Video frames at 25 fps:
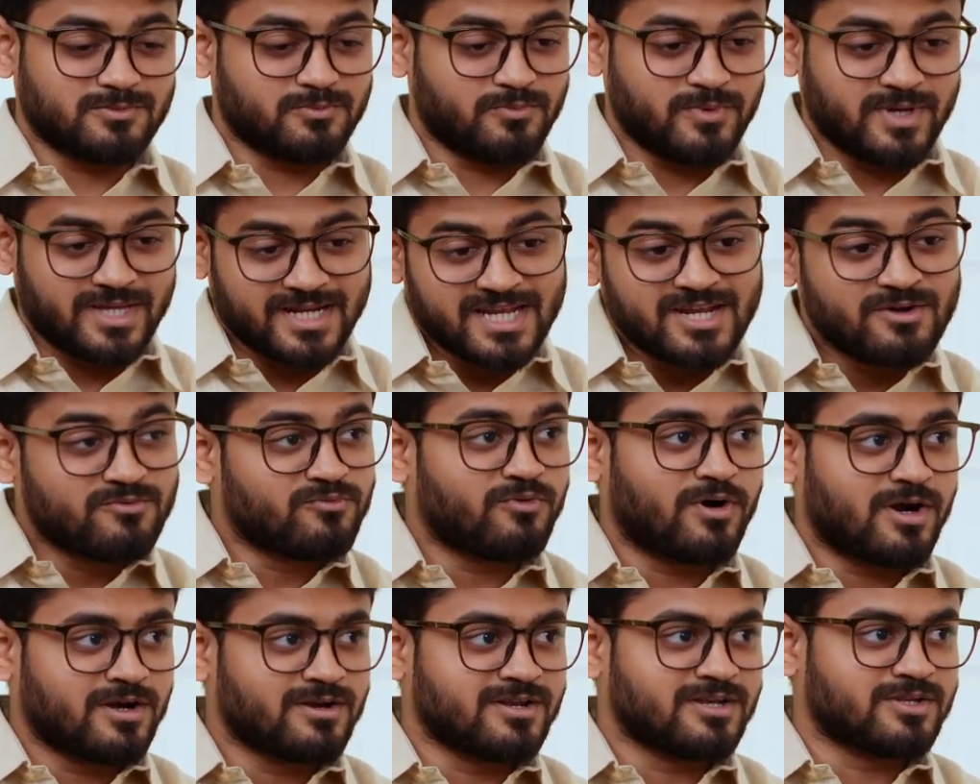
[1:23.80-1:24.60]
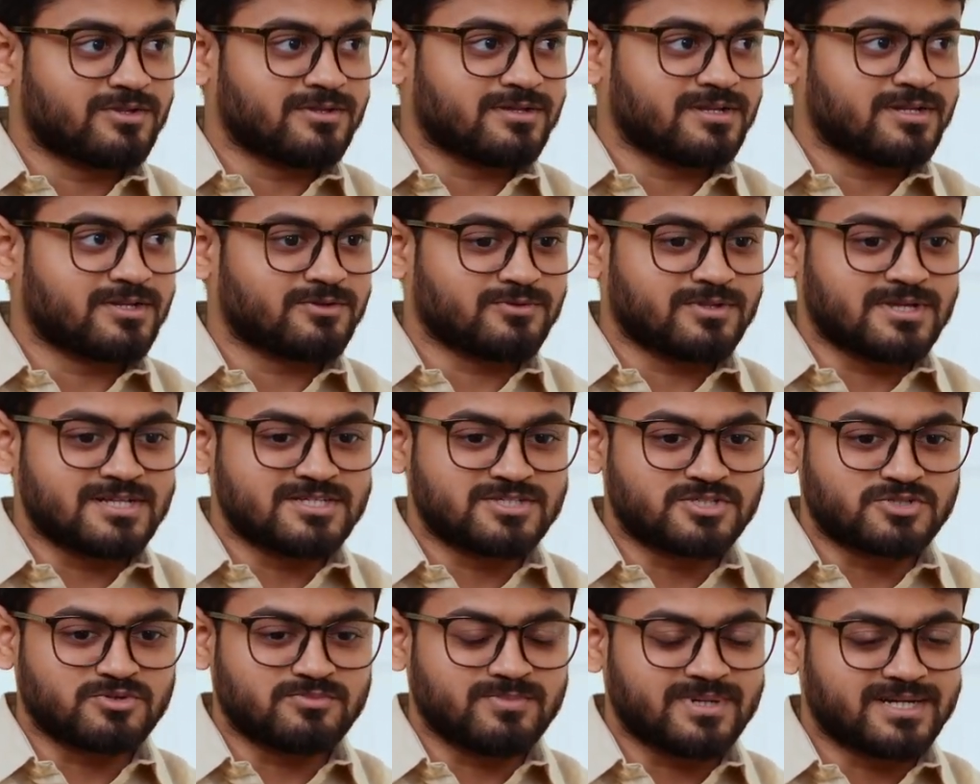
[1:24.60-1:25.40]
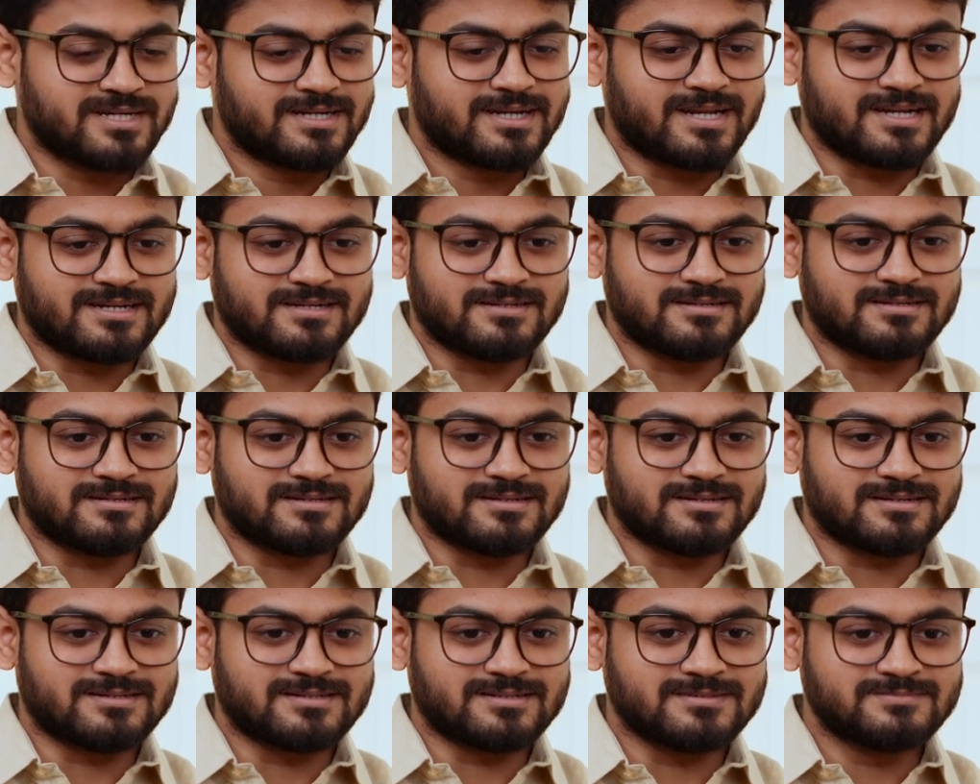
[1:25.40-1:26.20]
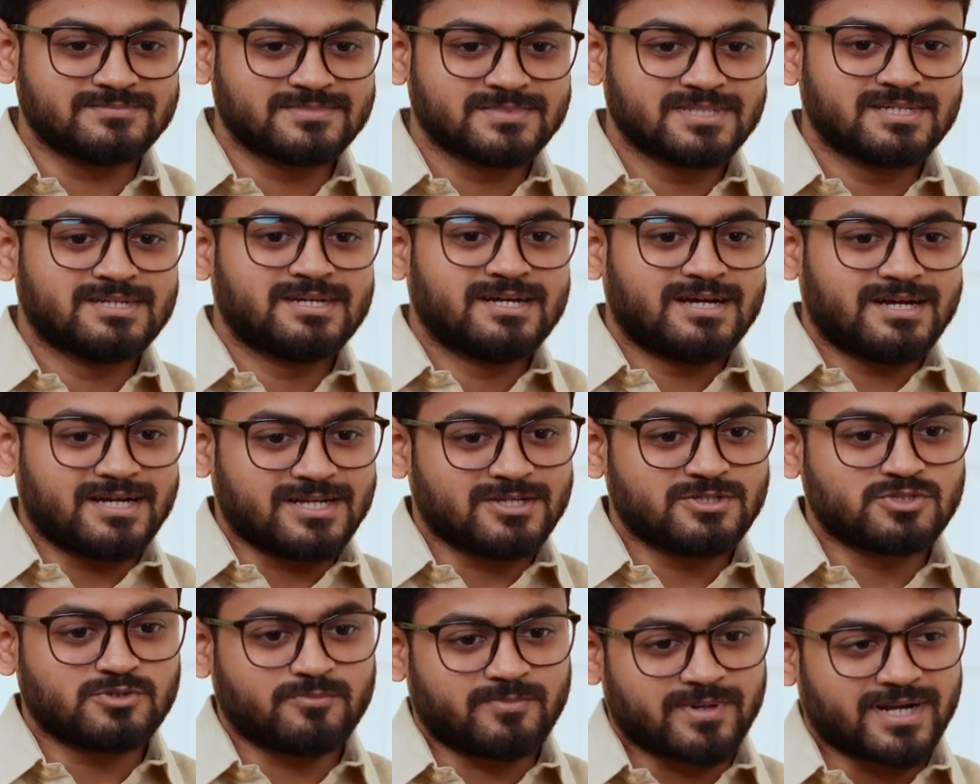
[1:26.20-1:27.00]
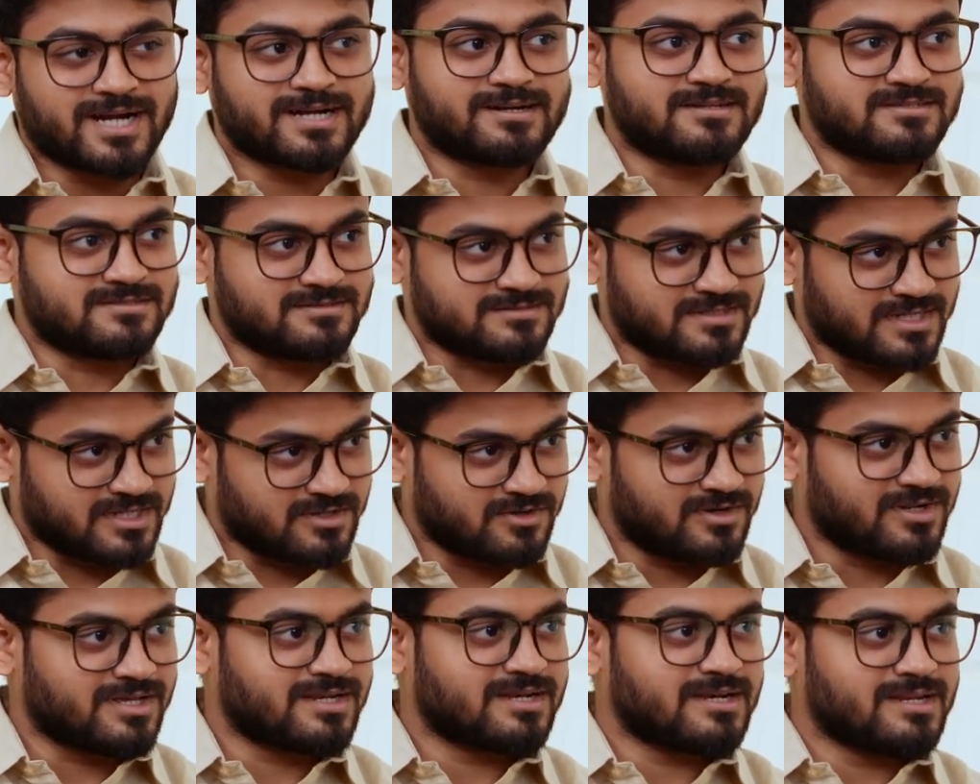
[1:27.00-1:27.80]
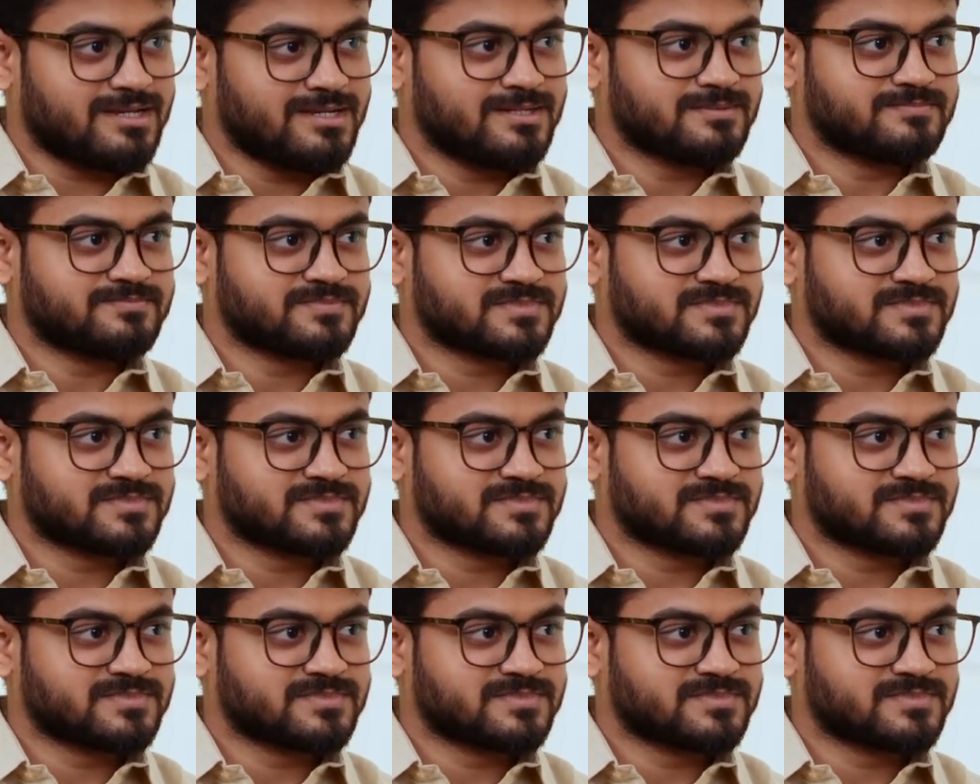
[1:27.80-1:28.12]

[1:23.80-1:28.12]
very involved into the instrument, and I used to practice regularly.